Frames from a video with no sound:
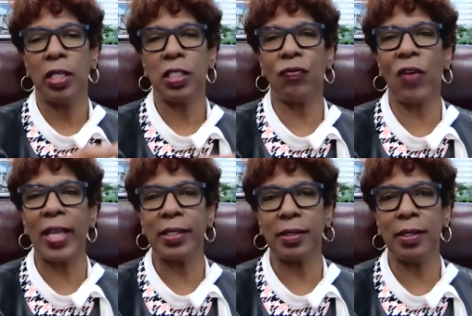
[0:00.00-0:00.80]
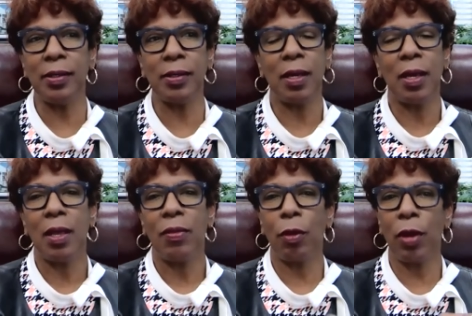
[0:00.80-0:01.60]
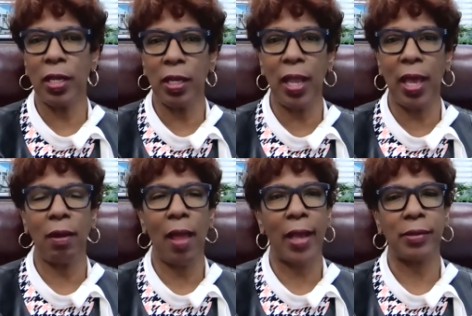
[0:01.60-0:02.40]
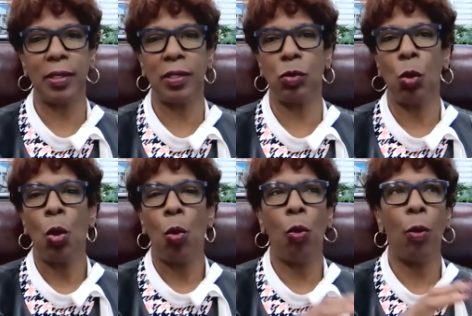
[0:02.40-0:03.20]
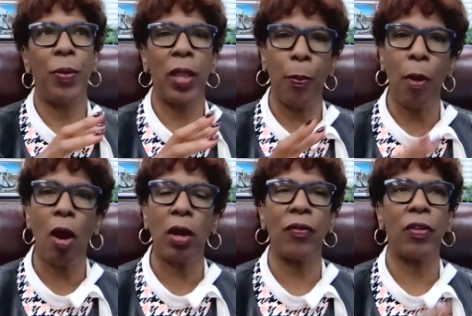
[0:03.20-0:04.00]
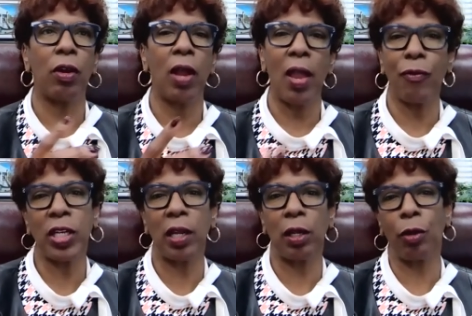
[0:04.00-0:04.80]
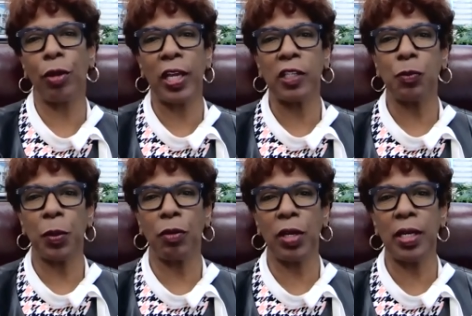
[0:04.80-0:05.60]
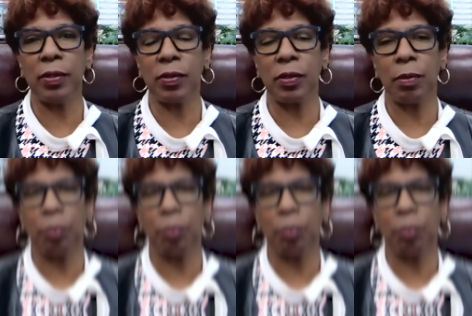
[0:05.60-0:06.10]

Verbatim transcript: devices, their internet access will be a part of their everyday learning experience.